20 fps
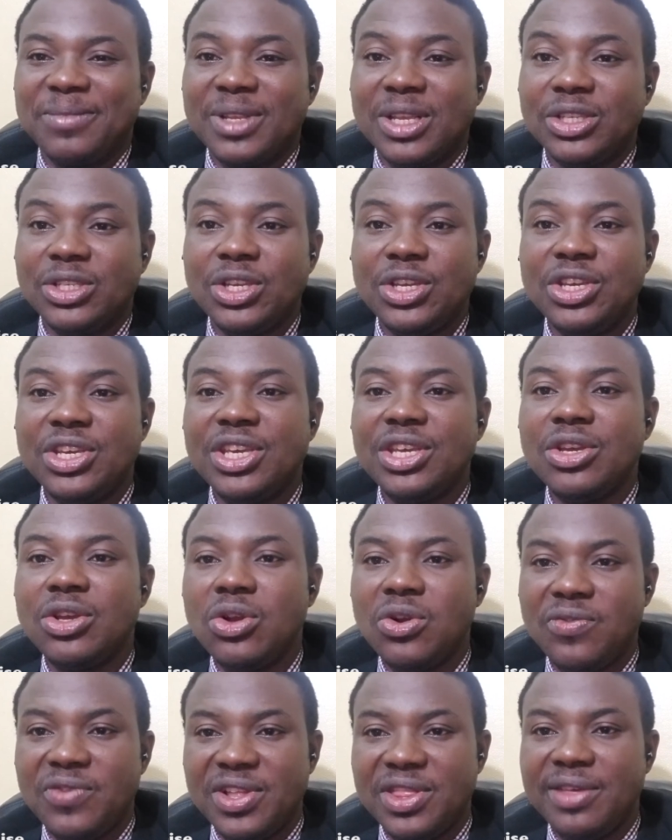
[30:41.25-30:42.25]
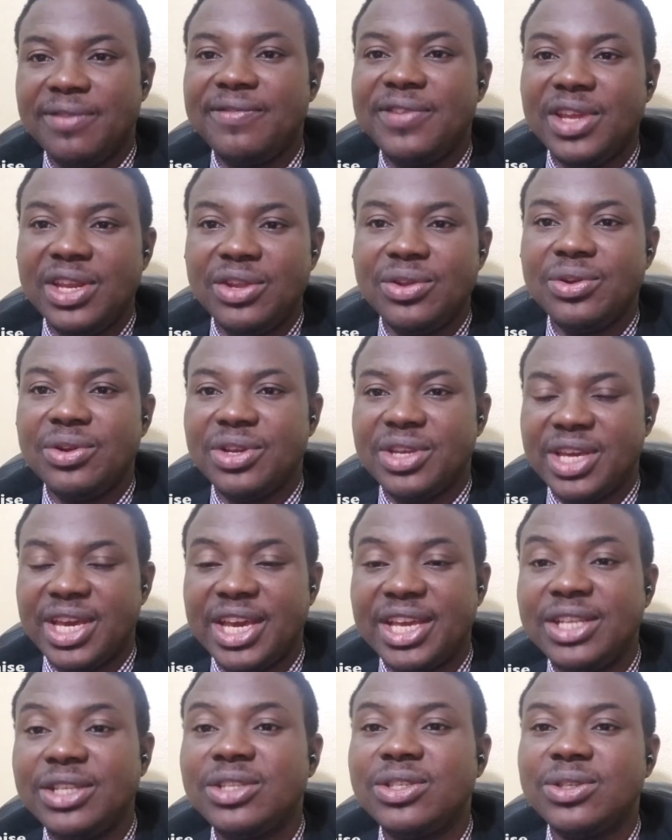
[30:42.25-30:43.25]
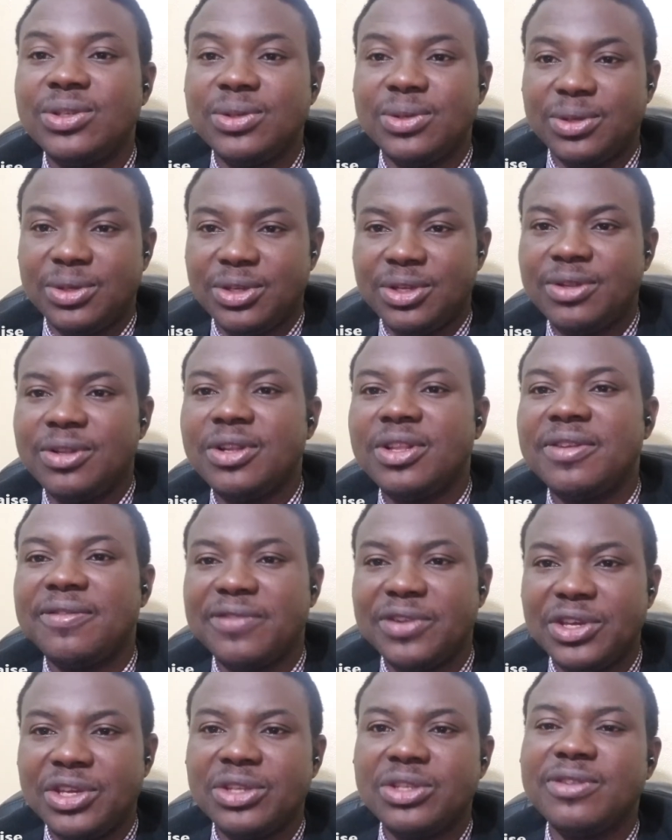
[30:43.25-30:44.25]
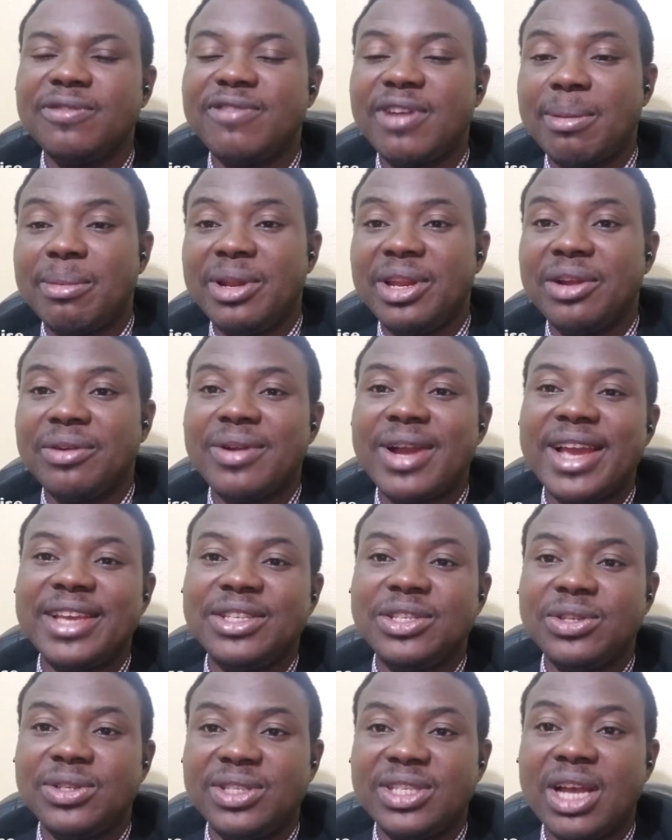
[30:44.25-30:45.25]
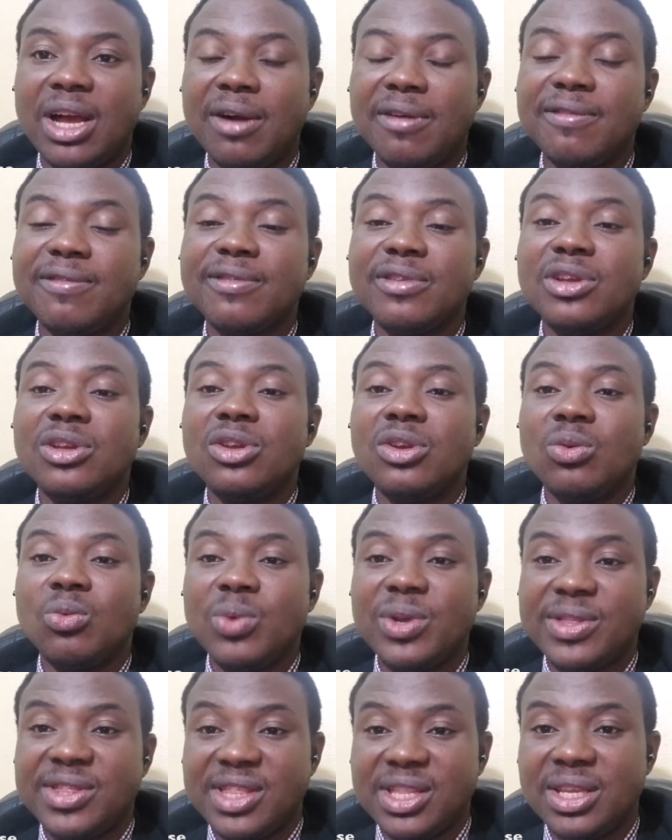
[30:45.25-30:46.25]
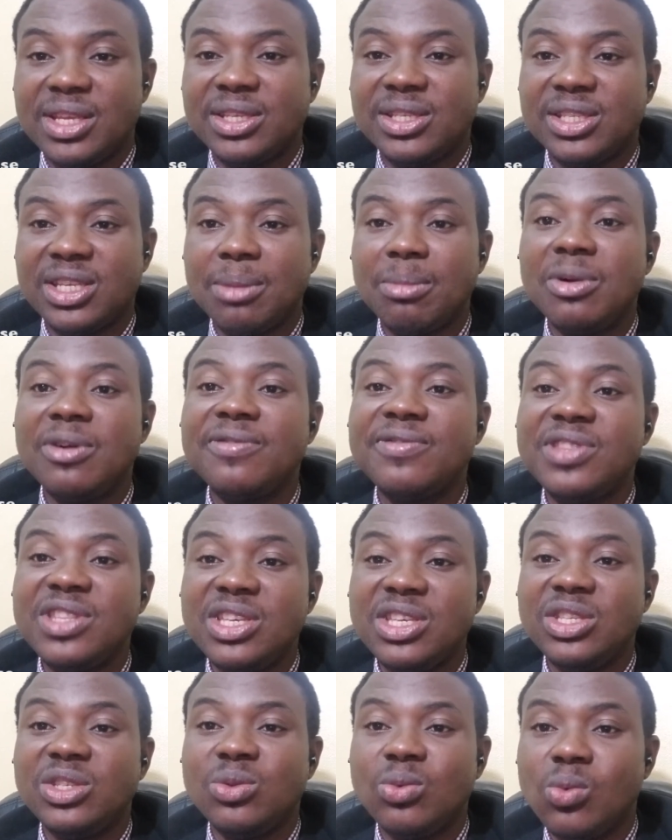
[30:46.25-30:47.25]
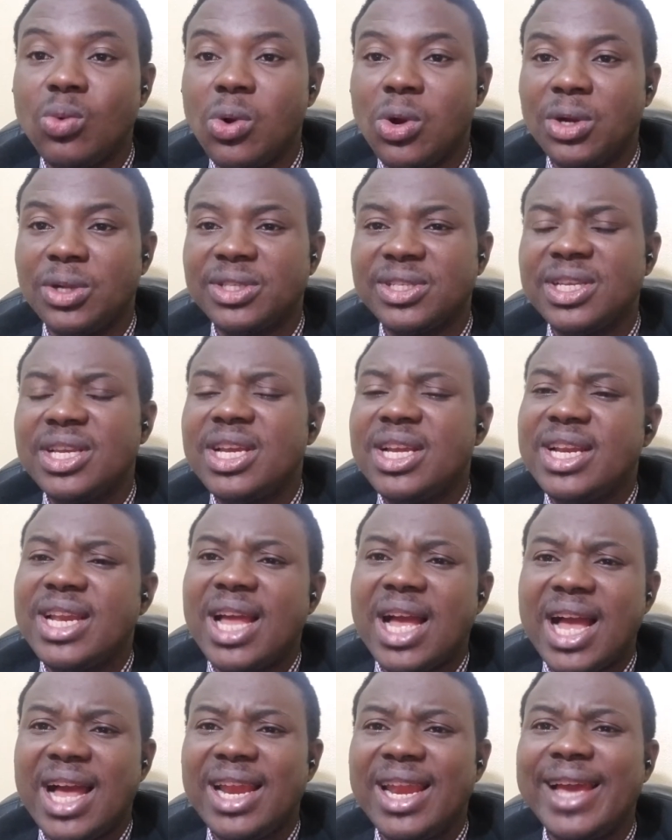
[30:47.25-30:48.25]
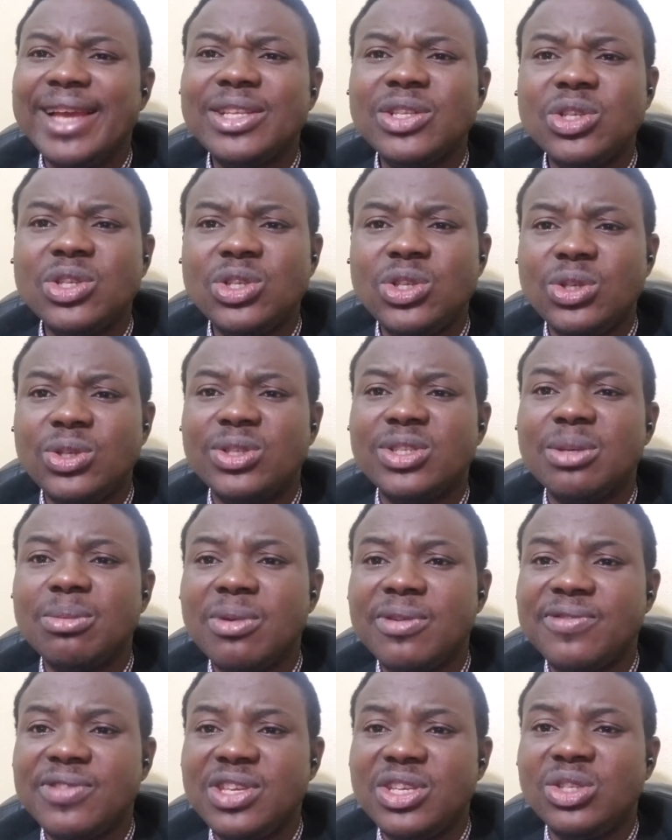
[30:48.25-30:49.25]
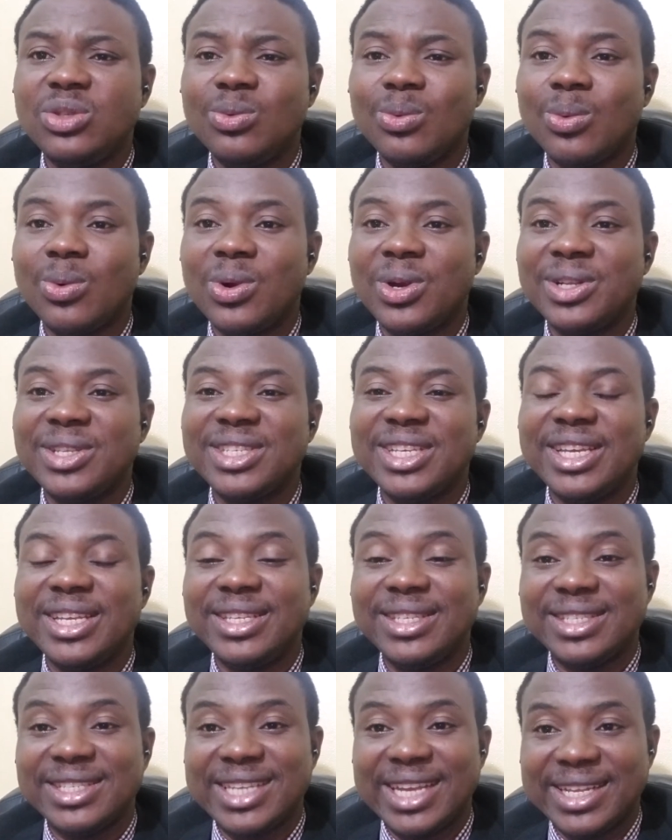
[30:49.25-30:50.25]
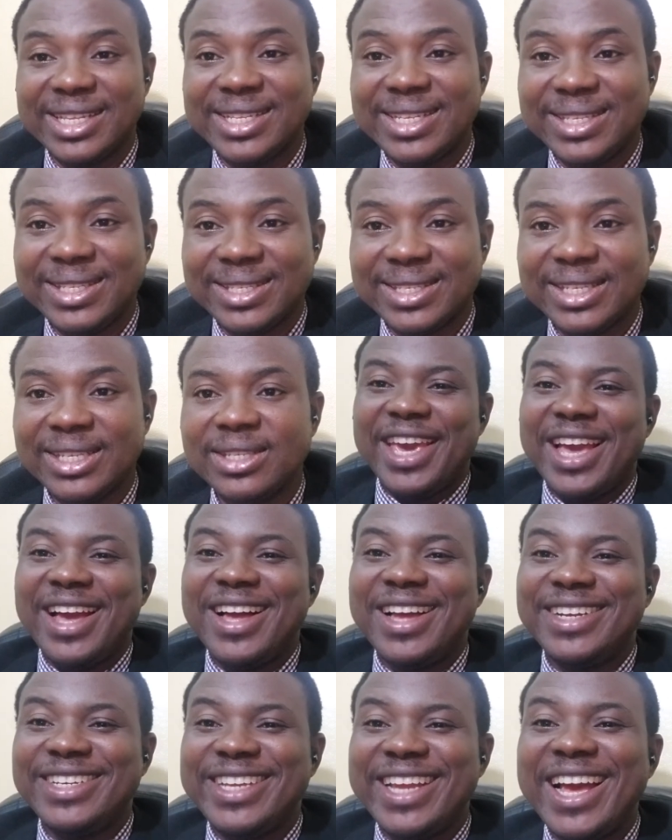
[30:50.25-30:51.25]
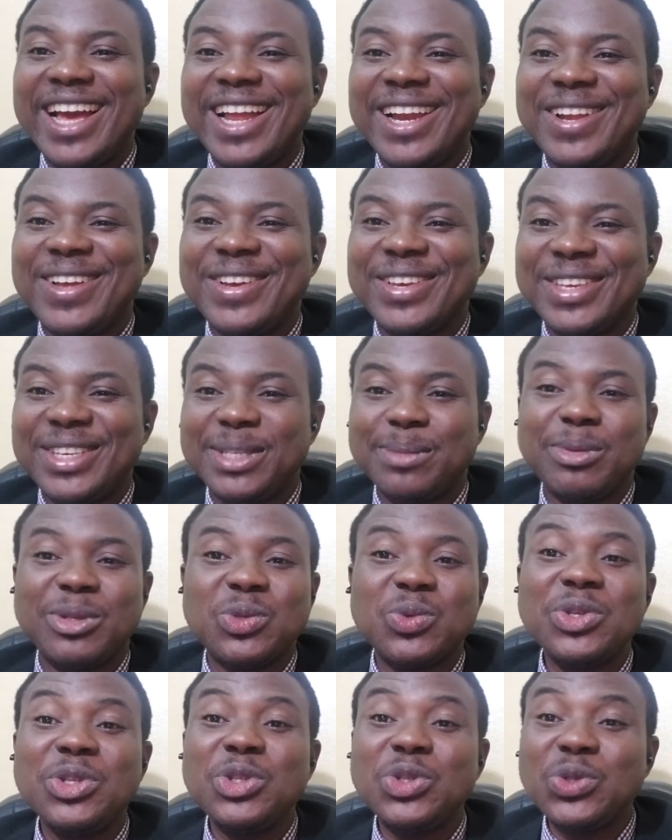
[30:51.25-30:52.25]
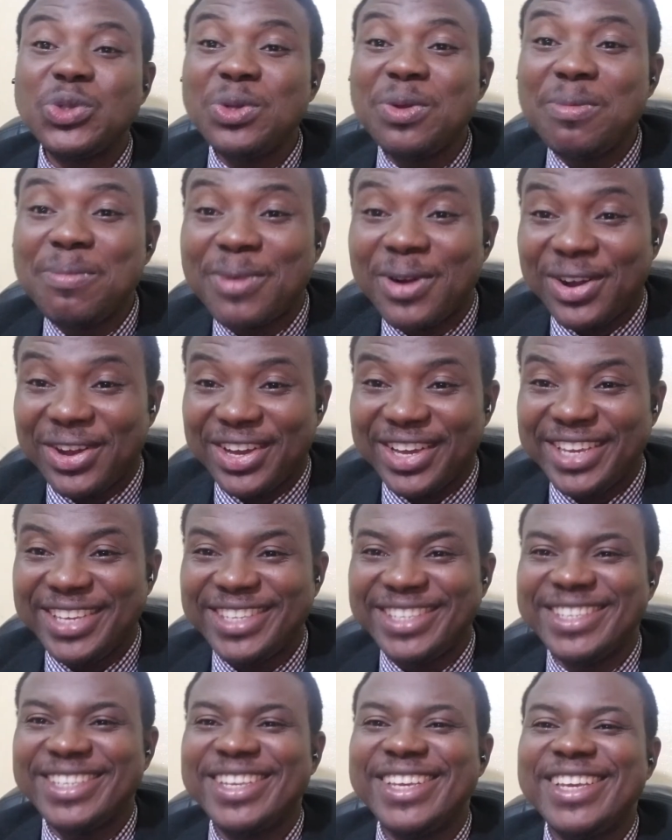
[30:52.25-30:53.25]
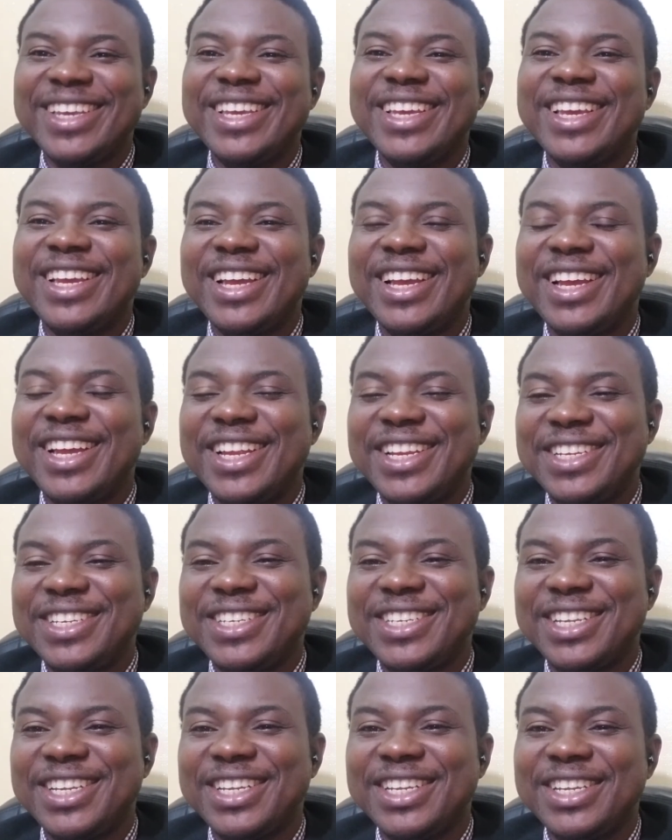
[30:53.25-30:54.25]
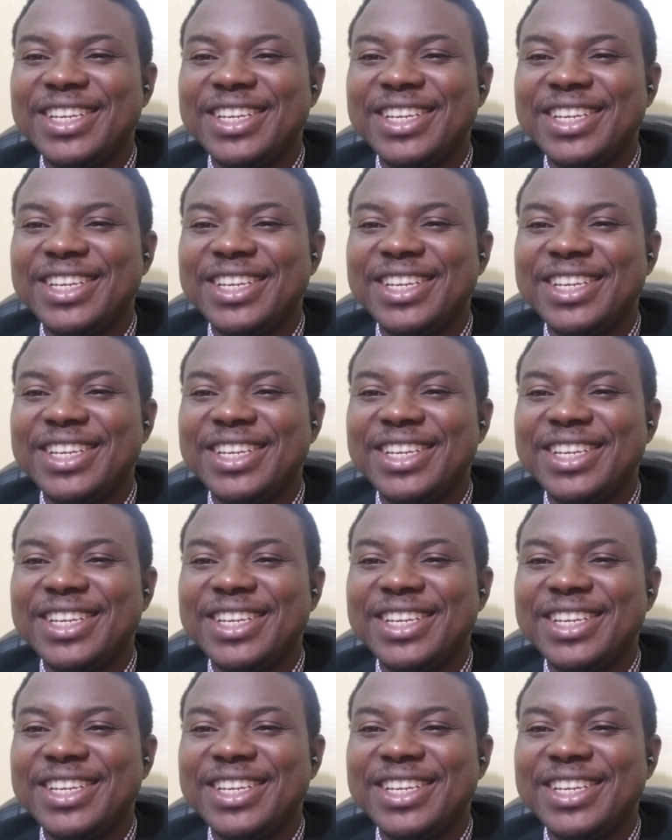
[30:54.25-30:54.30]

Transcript: So you can go over the video again in order for you to familiarize yourself with some of these words. Now, I like to use some of these words in sentences. Our dialogue is between two boys, and